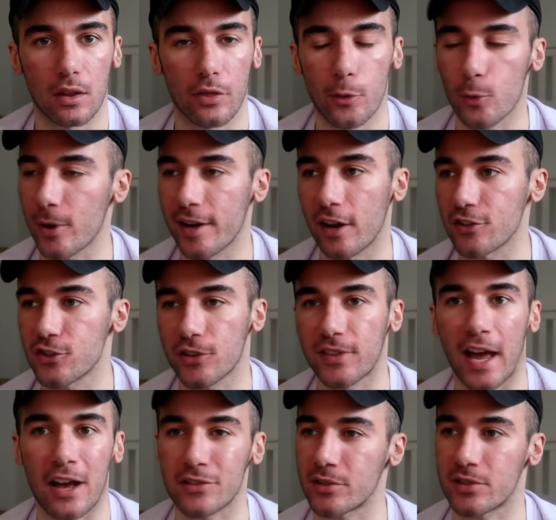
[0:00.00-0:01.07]

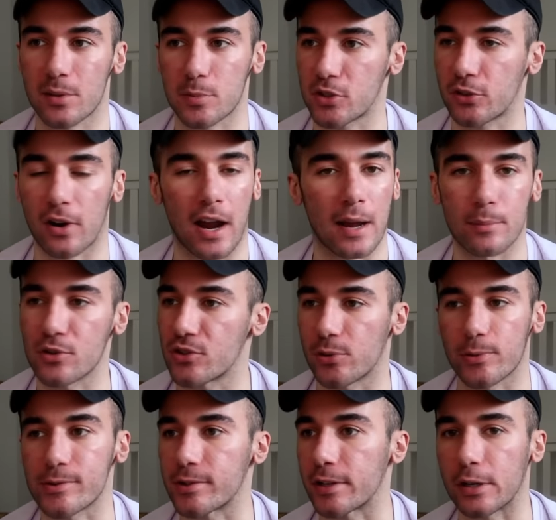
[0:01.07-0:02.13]
300,000 subscribers
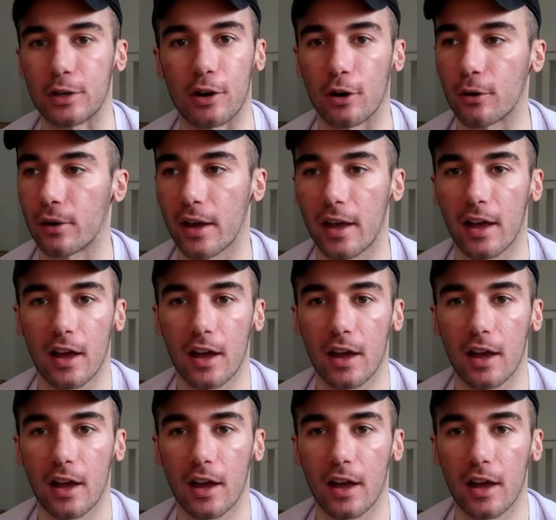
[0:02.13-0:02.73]
or zero,